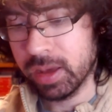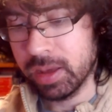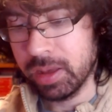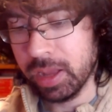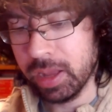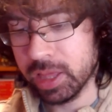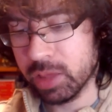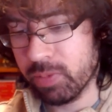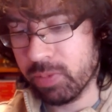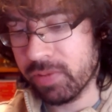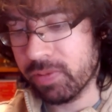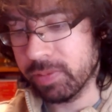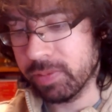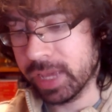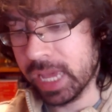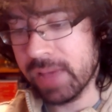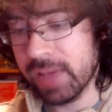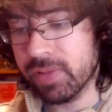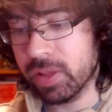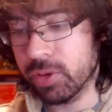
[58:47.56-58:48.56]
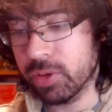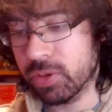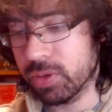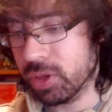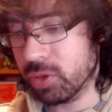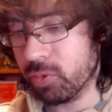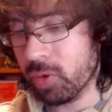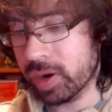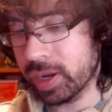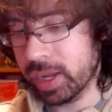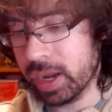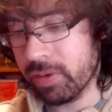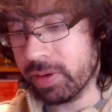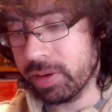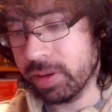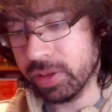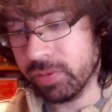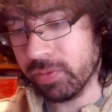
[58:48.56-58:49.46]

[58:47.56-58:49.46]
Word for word: It spread from K Village to the surrounding areas,